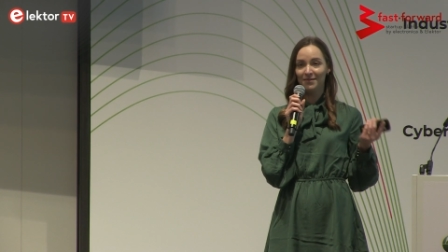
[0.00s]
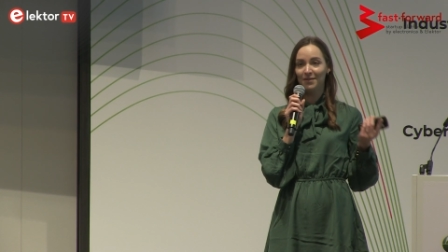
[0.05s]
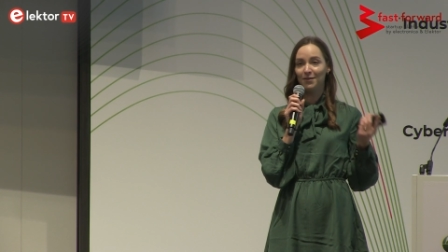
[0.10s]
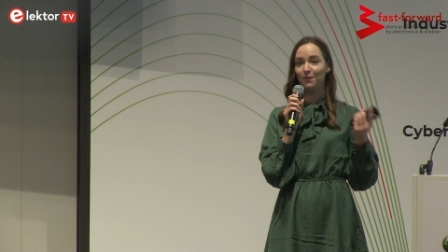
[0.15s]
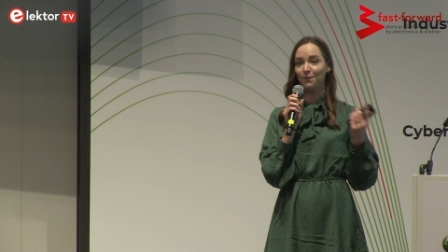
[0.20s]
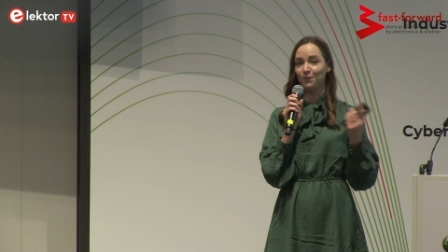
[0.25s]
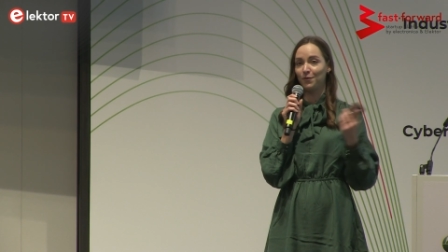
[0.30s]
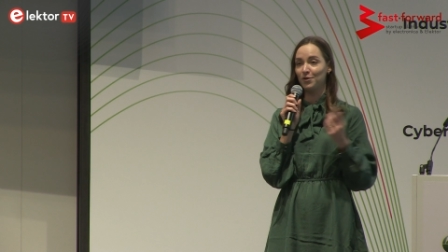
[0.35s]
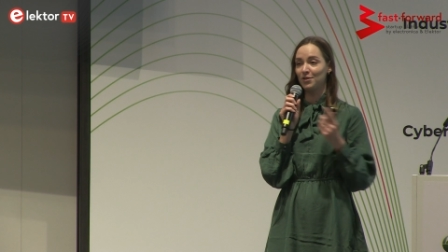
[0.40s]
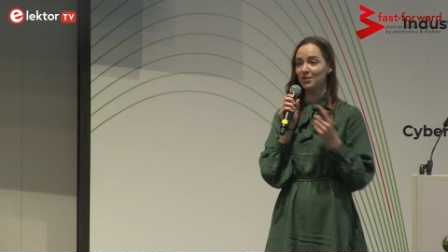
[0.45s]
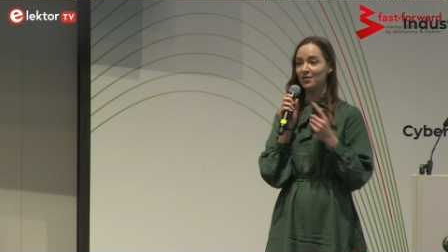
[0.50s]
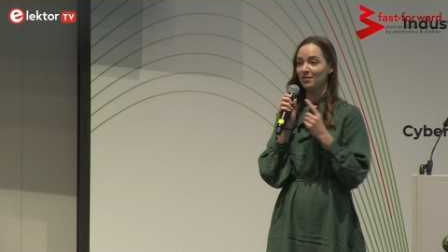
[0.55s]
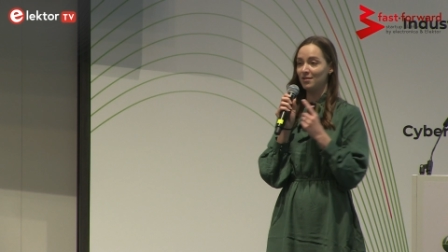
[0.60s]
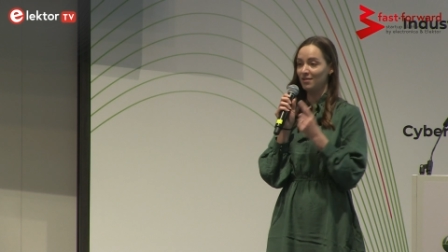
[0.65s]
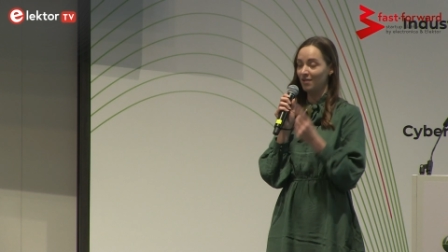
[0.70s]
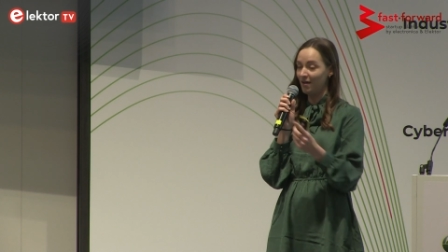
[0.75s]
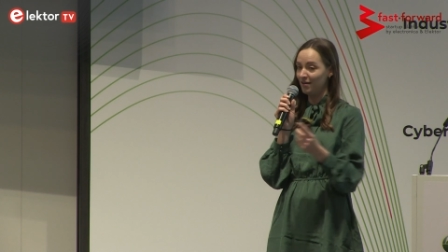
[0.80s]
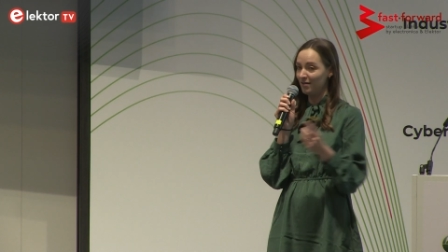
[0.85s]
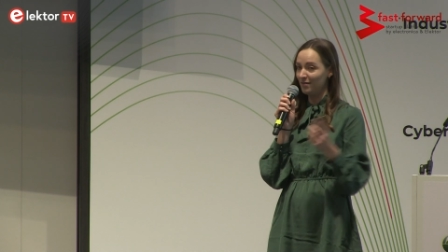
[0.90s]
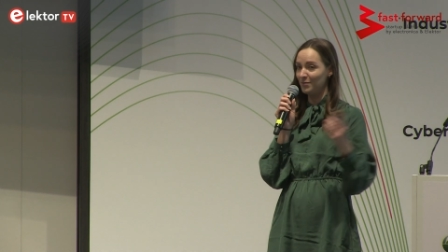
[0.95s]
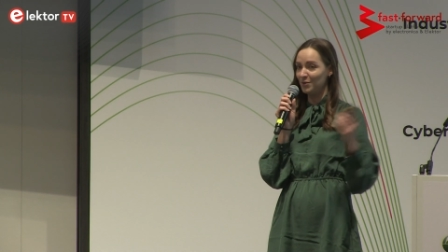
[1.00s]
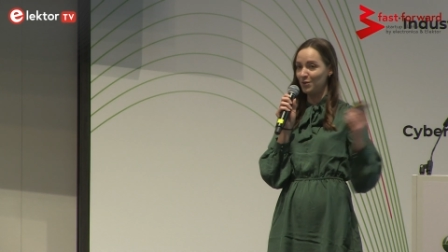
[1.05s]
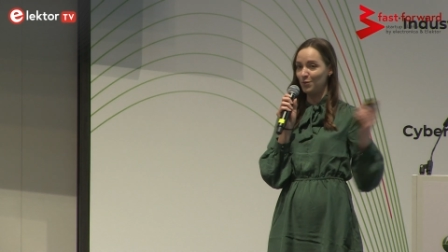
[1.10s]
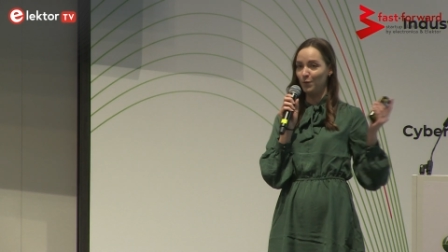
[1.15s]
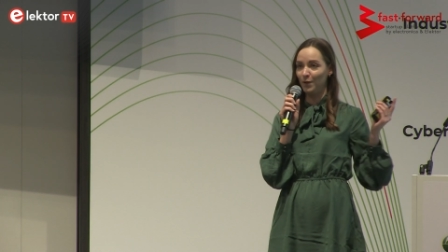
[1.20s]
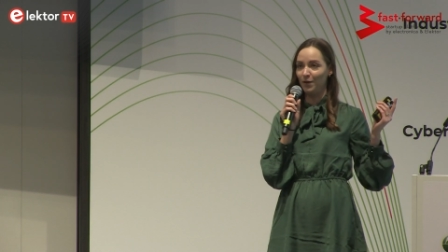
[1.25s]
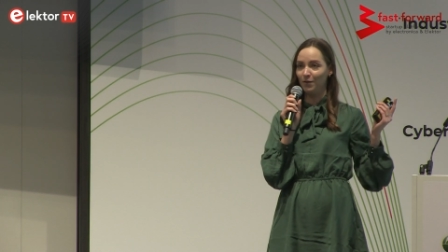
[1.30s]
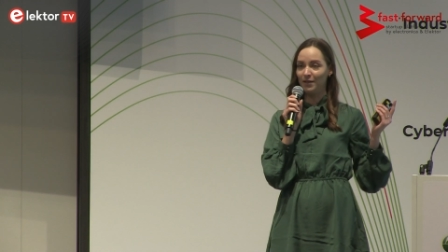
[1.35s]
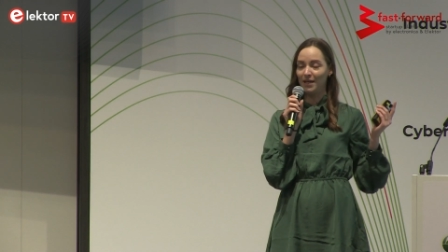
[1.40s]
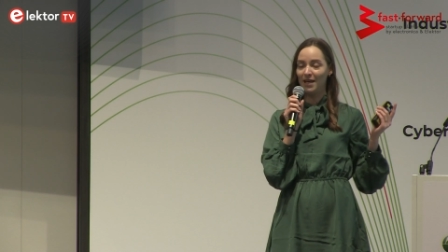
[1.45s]
The first autonomous
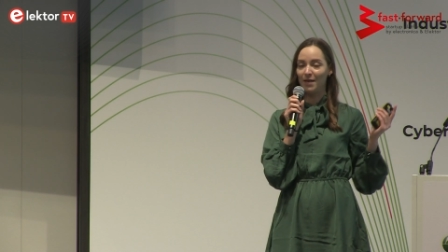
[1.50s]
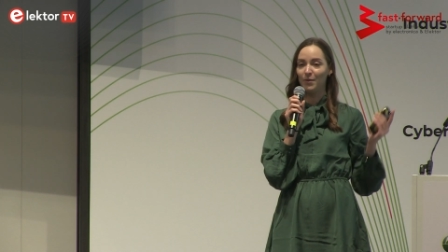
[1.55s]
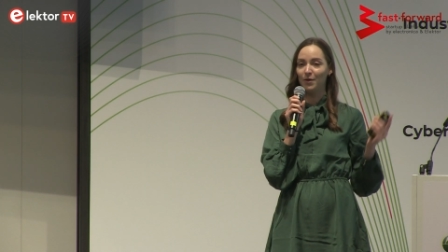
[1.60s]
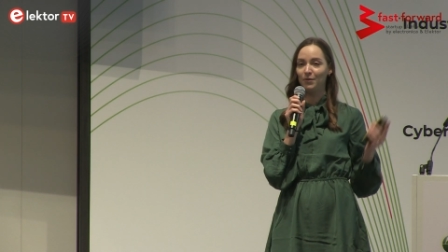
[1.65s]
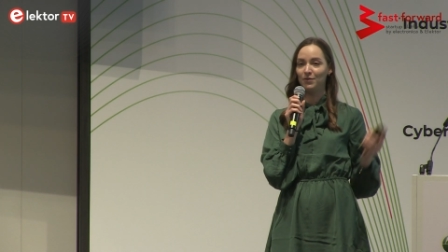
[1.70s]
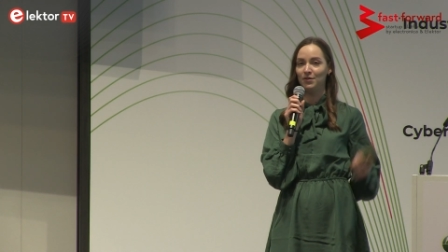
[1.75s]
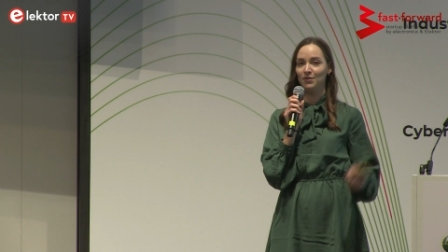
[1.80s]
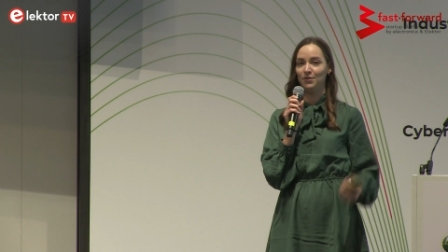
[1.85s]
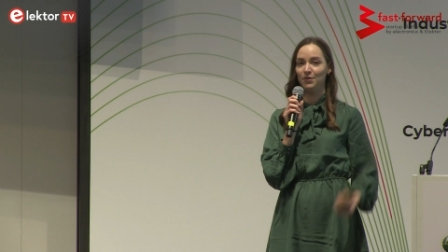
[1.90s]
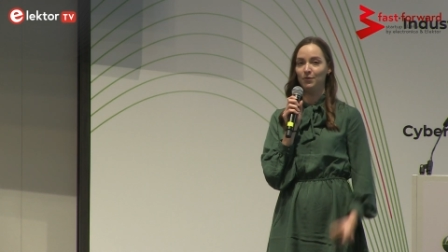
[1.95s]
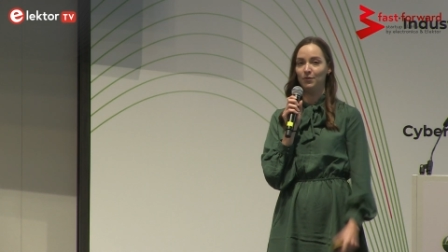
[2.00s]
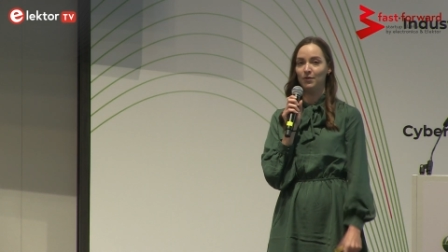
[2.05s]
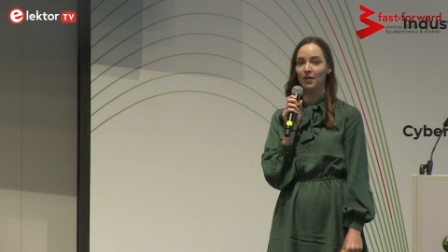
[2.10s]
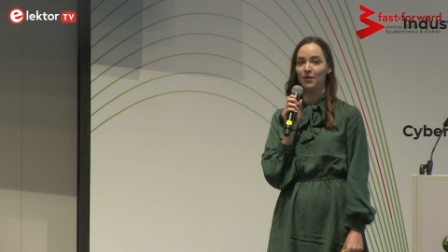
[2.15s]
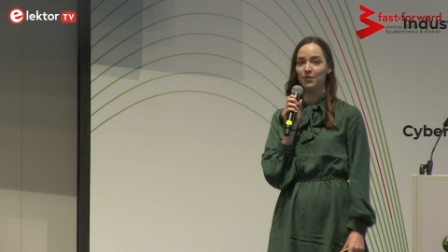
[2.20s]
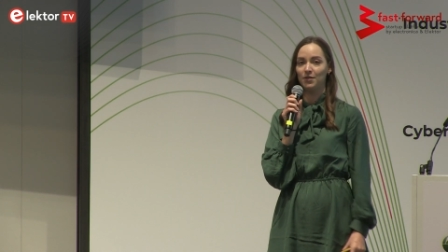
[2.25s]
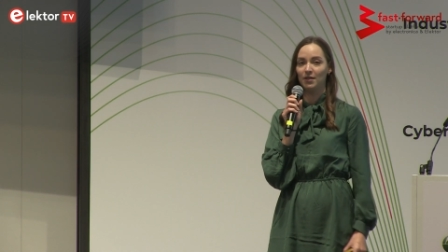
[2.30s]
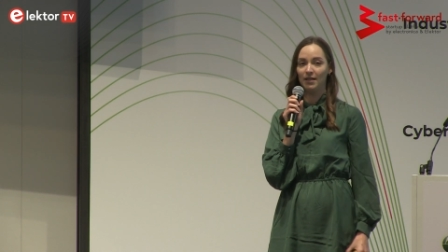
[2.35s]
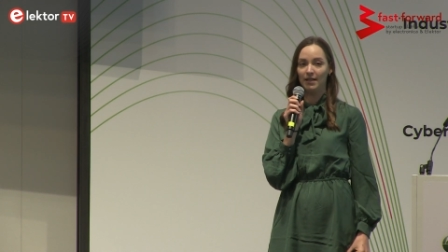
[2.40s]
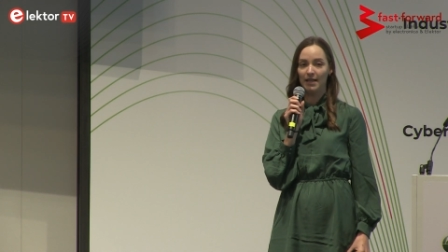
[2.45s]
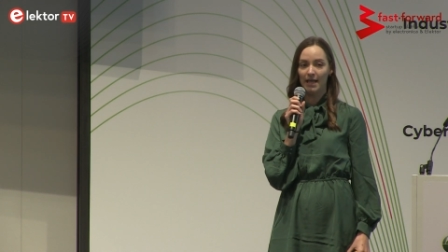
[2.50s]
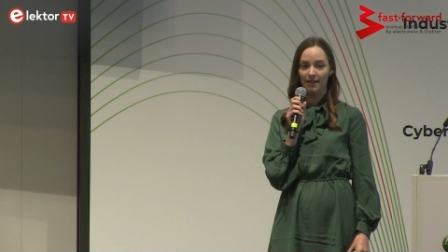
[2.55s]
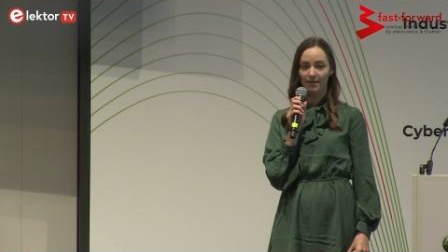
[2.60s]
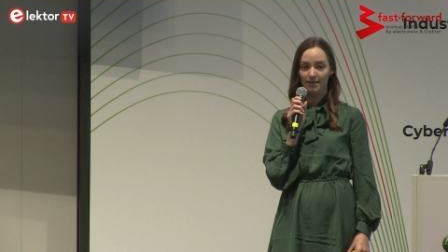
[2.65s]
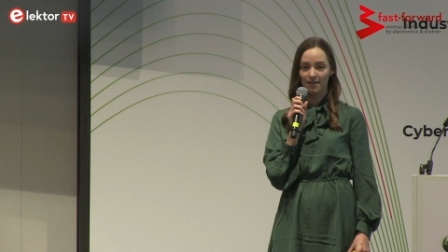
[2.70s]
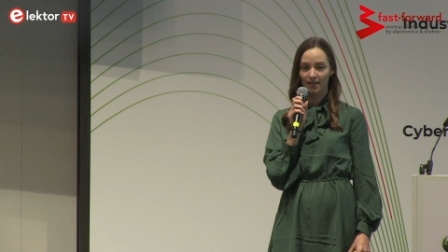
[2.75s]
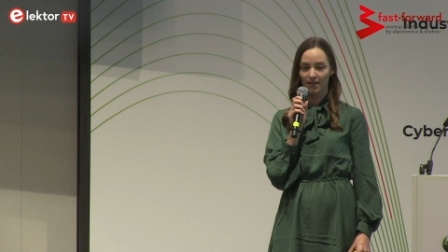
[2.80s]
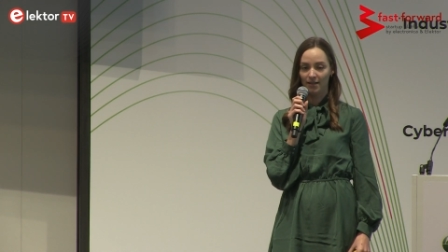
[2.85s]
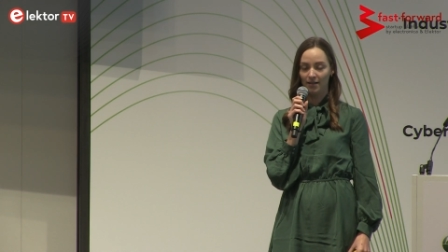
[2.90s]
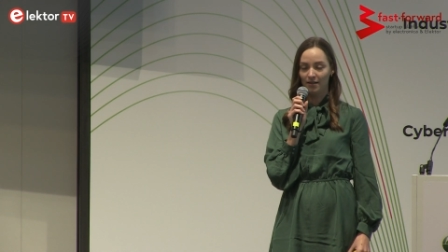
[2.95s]
wheel came out in
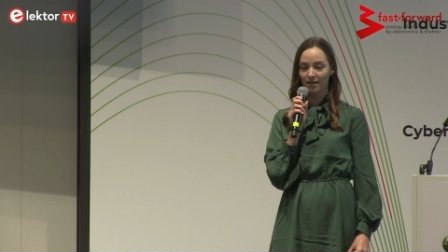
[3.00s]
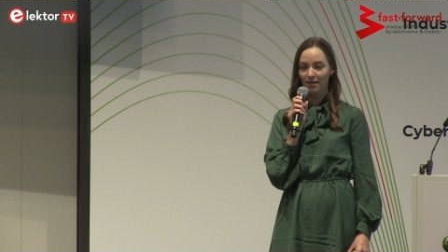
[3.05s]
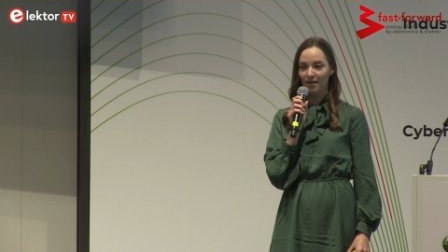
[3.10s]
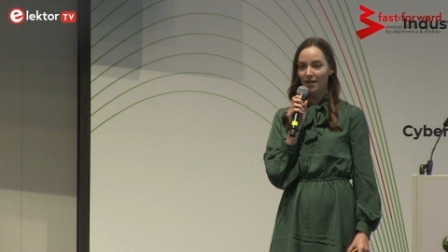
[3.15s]
2018.